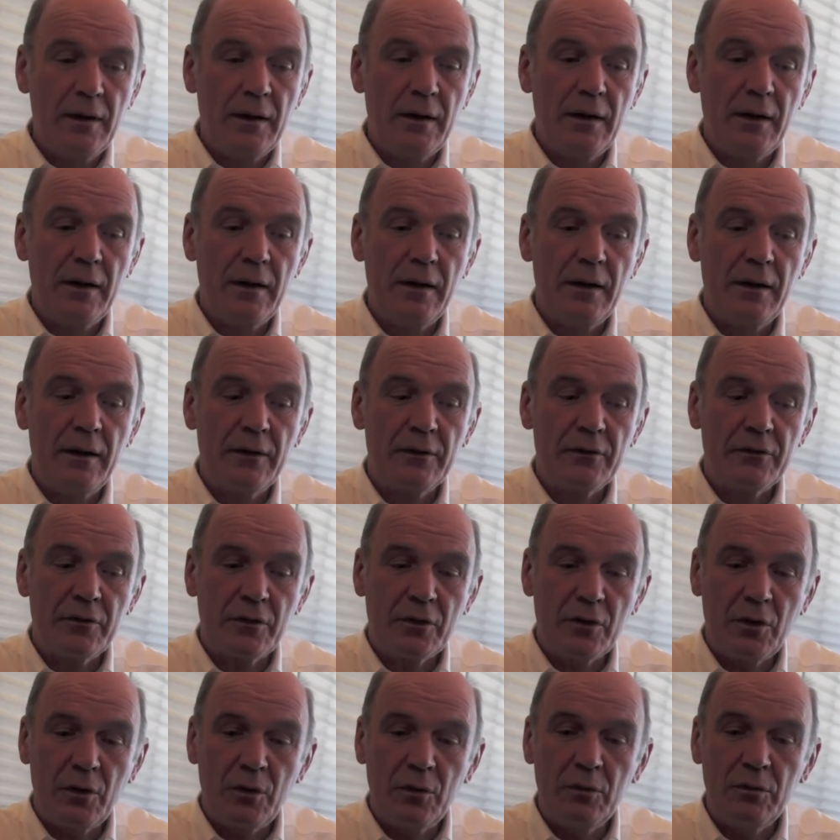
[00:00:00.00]
to
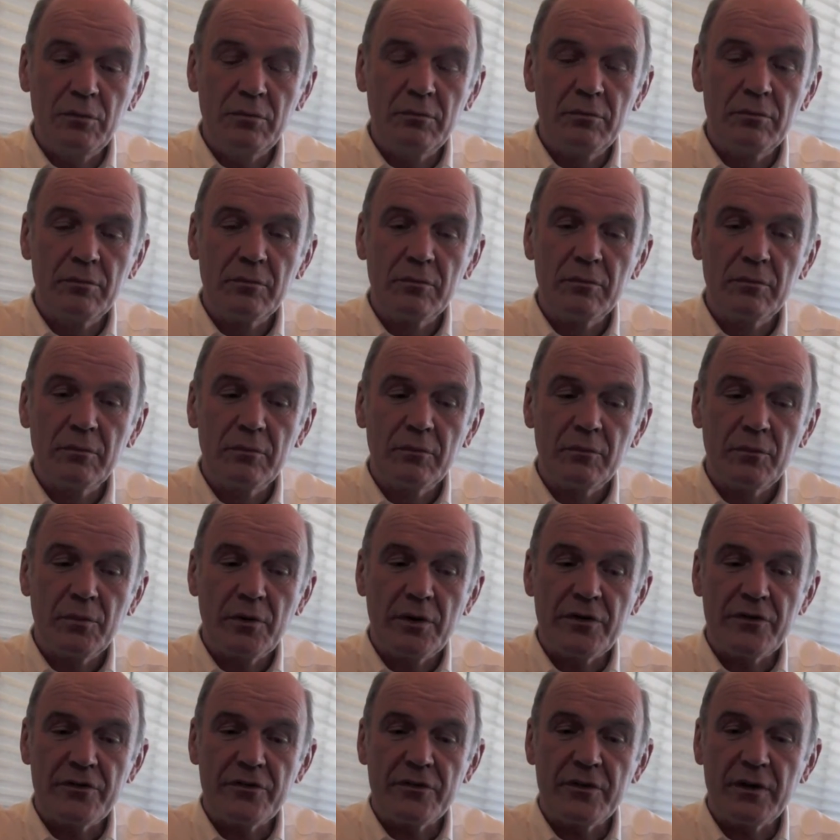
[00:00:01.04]
go
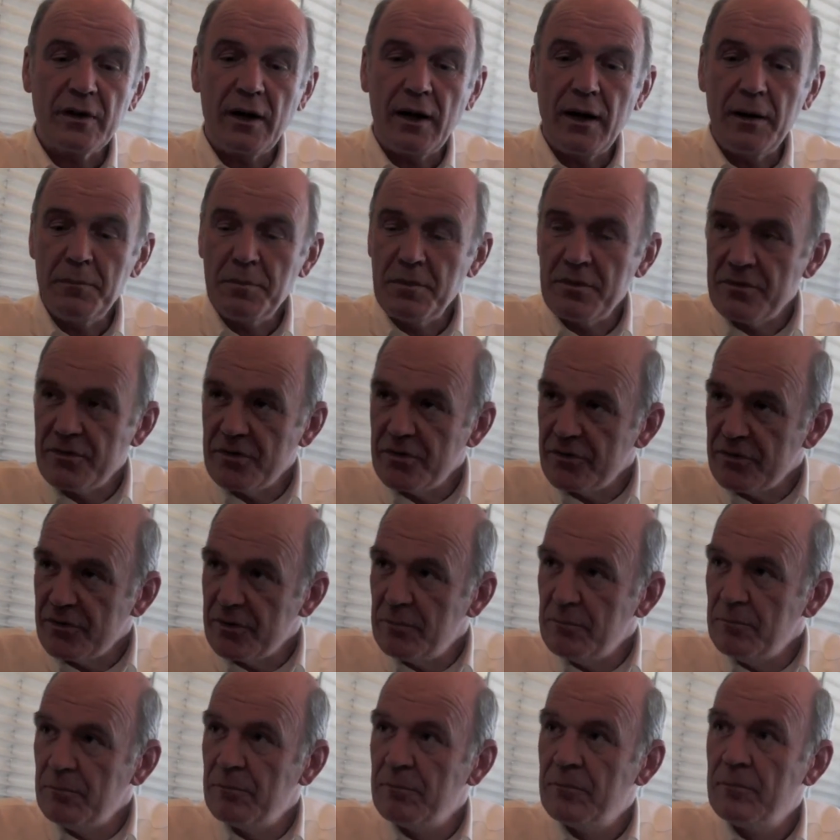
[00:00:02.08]
with the hybrid
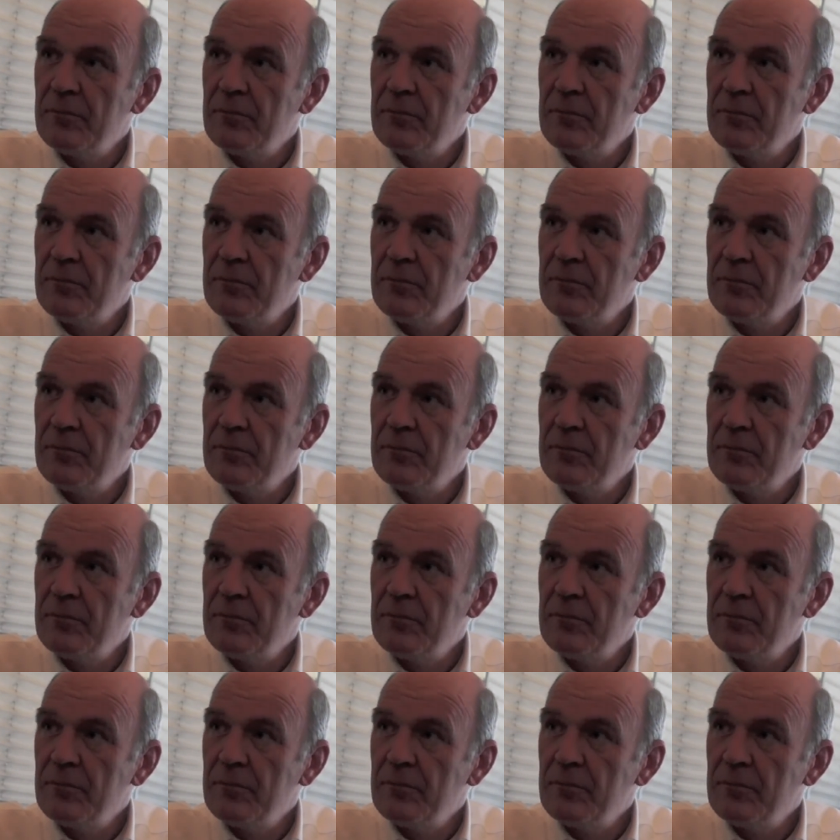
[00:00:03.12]
system